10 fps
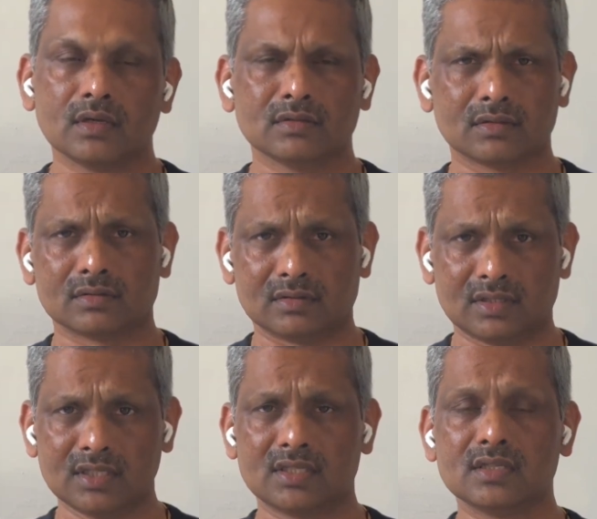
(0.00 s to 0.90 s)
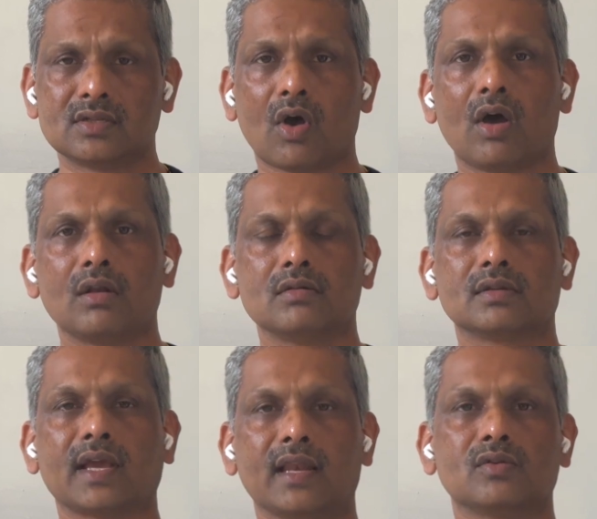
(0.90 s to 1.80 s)
So this is all
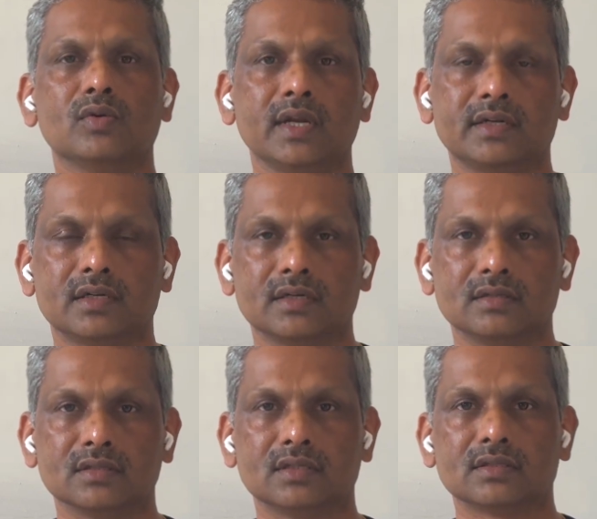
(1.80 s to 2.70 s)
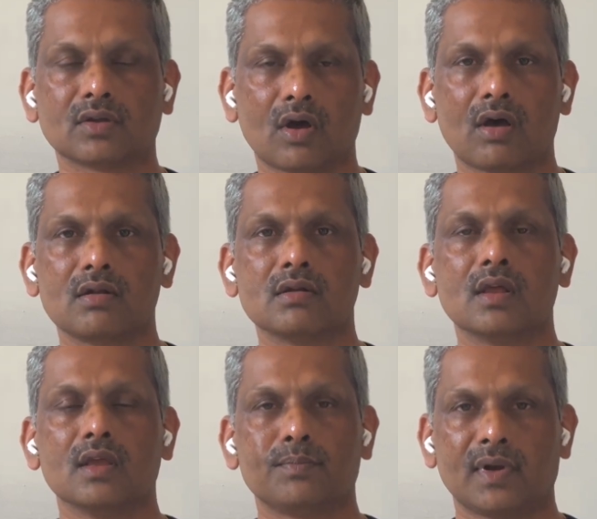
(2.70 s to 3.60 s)
calculated, this is all
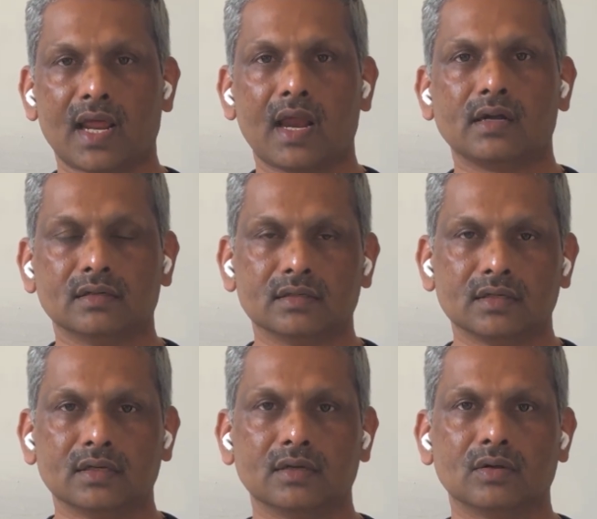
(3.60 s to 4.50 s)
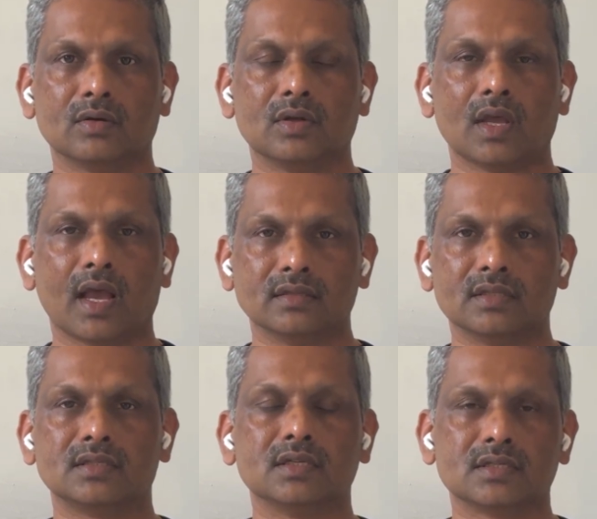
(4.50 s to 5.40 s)
planned, and
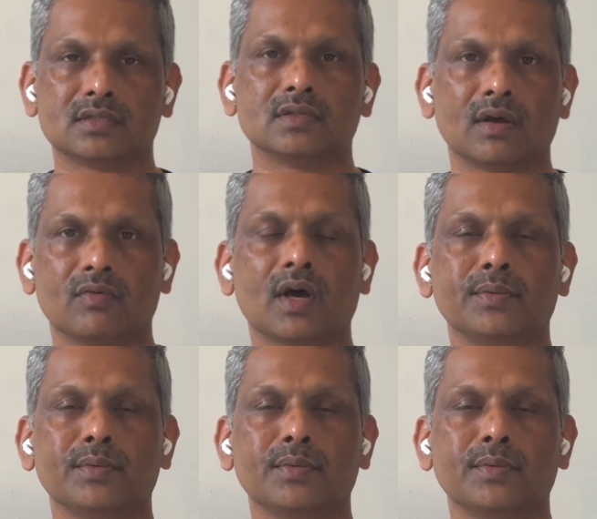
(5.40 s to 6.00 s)
this is one